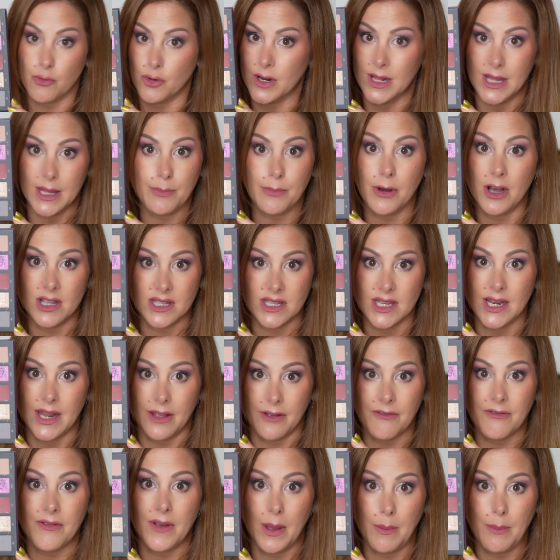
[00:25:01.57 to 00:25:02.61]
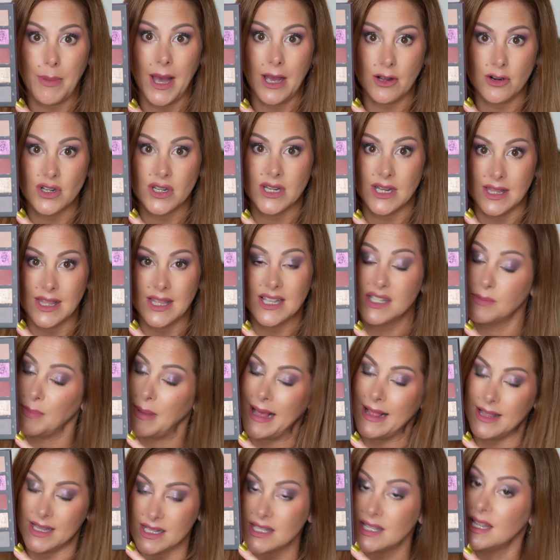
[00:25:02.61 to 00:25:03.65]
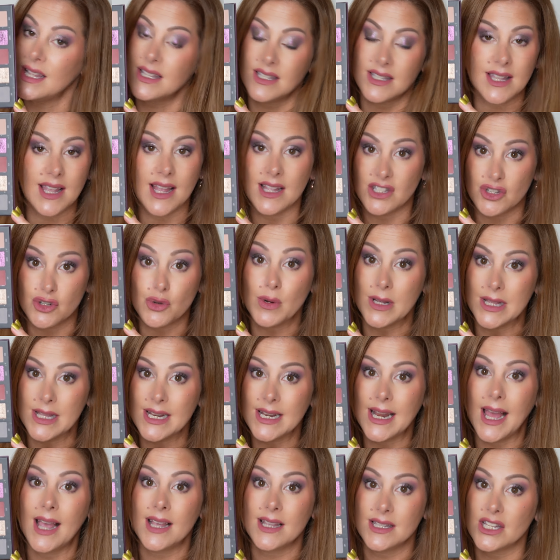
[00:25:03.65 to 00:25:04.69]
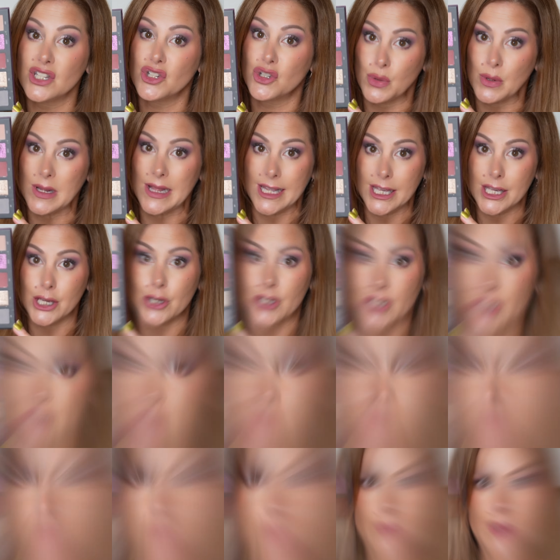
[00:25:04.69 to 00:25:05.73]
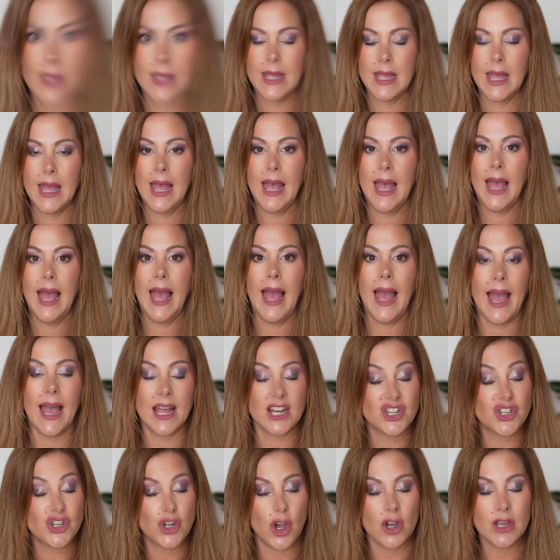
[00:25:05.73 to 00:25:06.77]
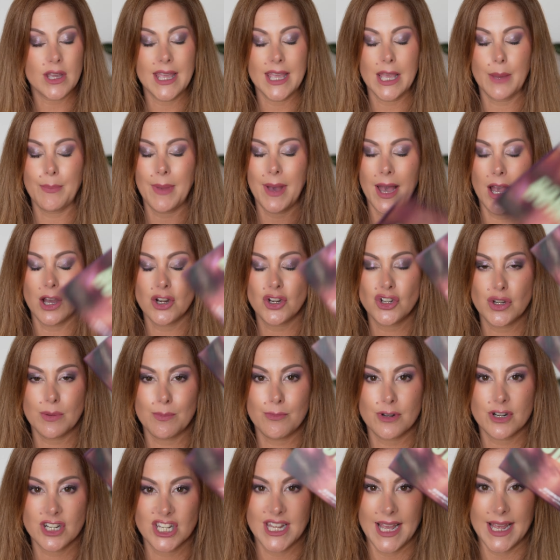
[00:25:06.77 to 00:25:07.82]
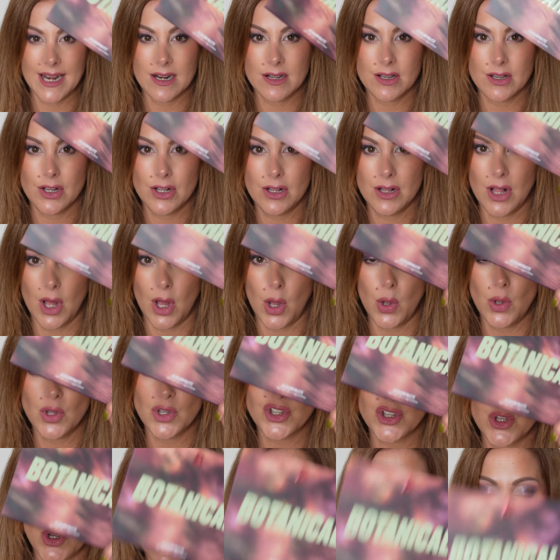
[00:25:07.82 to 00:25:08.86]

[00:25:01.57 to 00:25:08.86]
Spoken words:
really positive about this palette. It's really nice, it's really good. And talking about Botanical also